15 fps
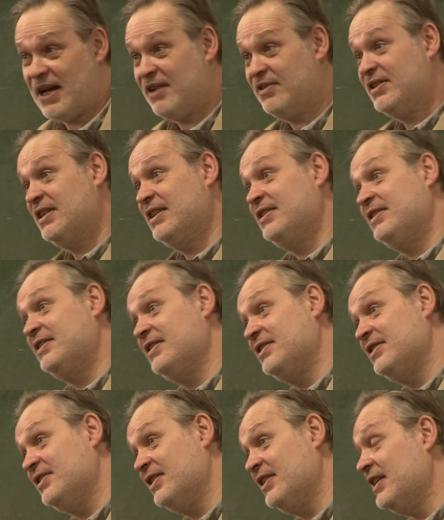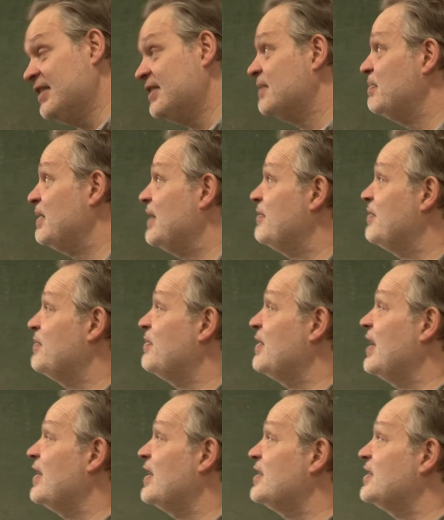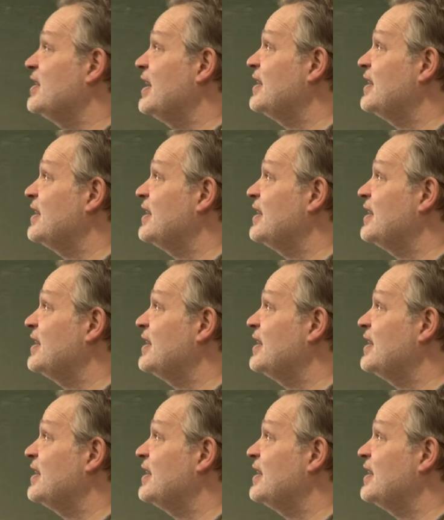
how distant you need to be from various